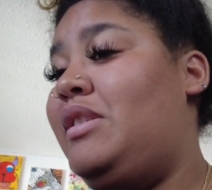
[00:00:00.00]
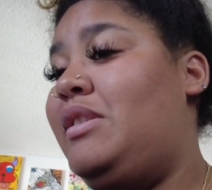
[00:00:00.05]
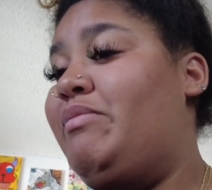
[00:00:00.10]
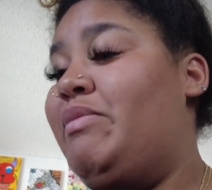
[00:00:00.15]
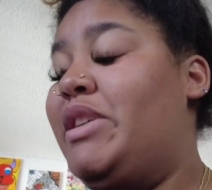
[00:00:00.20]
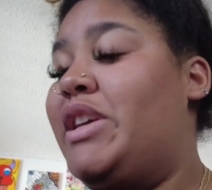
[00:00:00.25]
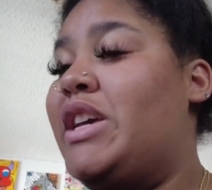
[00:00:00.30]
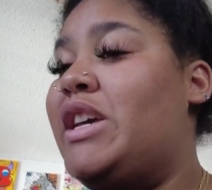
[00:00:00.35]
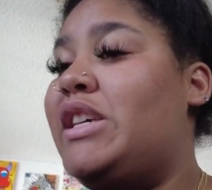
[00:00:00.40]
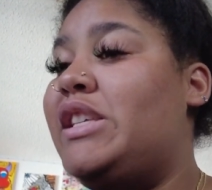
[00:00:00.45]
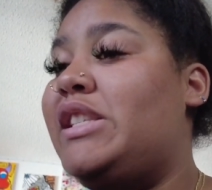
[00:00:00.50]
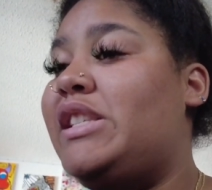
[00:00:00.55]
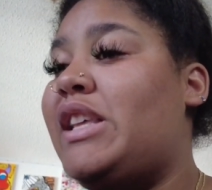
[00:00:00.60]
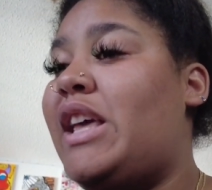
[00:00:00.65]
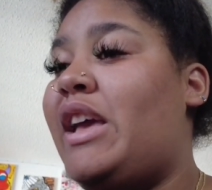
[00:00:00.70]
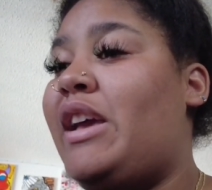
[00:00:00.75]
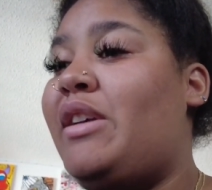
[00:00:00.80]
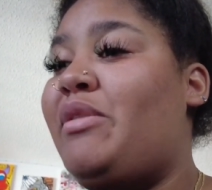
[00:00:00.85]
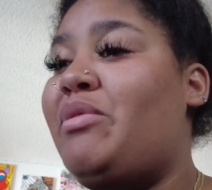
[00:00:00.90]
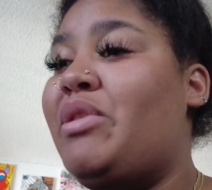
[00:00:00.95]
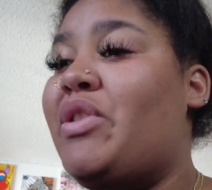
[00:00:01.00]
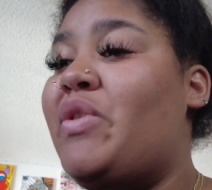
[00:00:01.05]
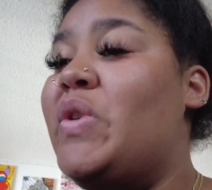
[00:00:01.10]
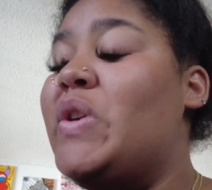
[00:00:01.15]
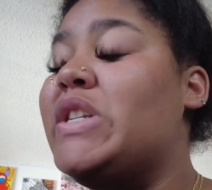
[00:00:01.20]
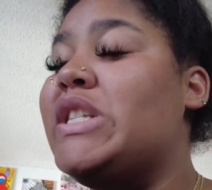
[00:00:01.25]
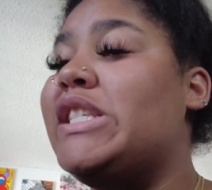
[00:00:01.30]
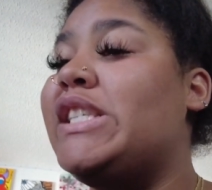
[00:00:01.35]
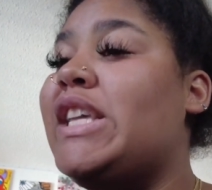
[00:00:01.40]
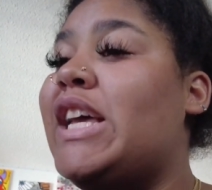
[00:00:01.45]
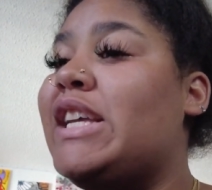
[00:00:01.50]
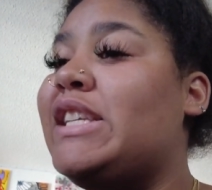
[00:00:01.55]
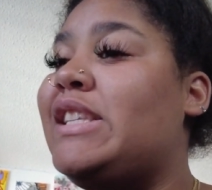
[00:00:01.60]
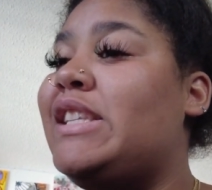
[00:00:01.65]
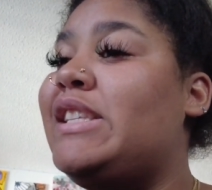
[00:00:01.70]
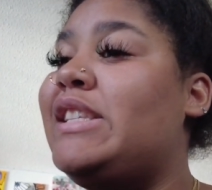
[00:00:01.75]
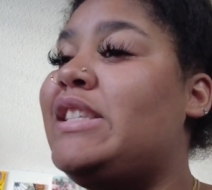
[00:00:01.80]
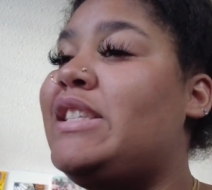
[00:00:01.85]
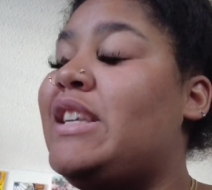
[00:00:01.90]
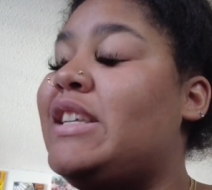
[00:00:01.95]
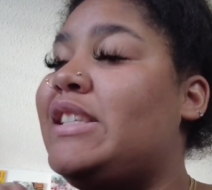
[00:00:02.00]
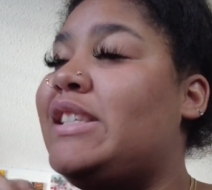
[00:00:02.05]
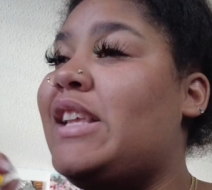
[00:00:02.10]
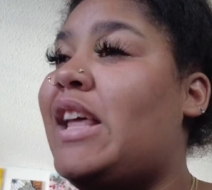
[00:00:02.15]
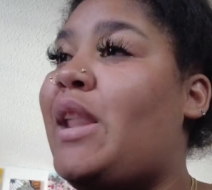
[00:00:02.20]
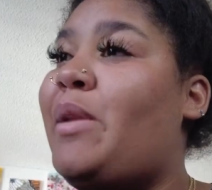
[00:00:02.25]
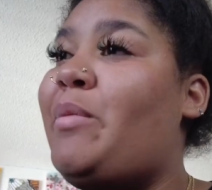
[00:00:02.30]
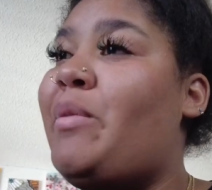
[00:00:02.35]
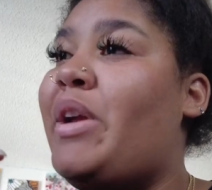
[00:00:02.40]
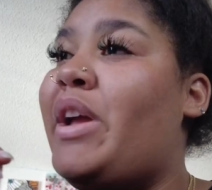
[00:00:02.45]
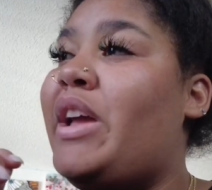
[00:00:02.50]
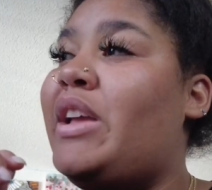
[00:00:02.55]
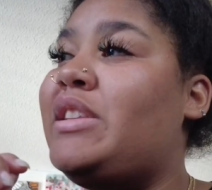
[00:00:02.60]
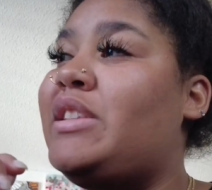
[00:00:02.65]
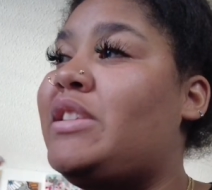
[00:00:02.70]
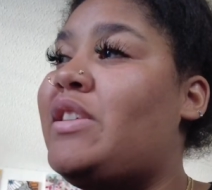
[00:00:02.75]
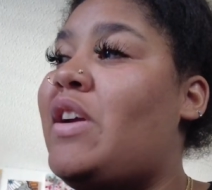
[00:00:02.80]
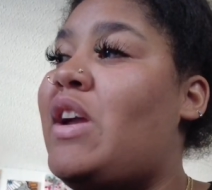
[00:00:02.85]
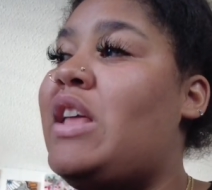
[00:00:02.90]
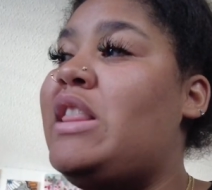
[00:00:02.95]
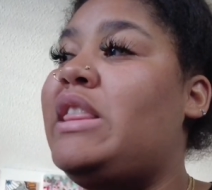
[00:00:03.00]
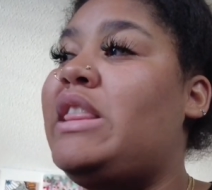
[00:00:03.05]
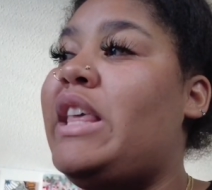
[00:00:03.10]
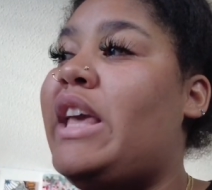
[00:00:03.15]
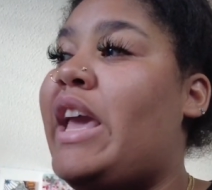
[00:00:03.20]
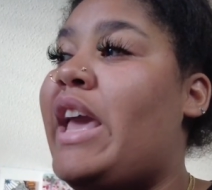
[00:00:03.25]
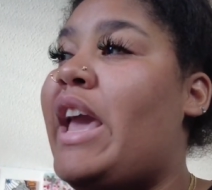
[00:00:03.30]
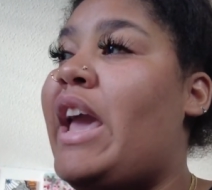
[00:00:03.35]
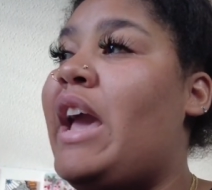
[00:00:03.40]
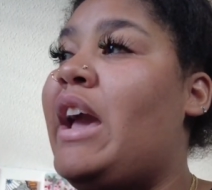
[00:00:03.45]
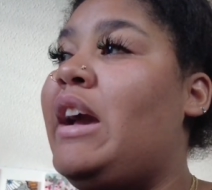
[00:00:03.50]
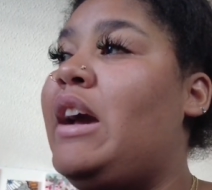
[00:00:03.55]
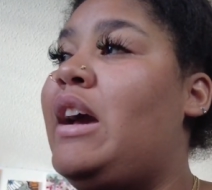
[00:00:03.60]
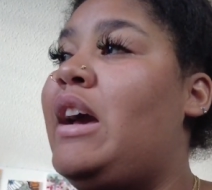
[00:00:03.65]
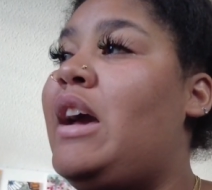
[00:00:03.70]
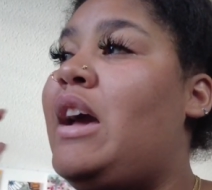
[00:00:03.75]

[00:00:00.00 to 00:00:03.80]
because like we're going to Texas to celebrate a certain thing.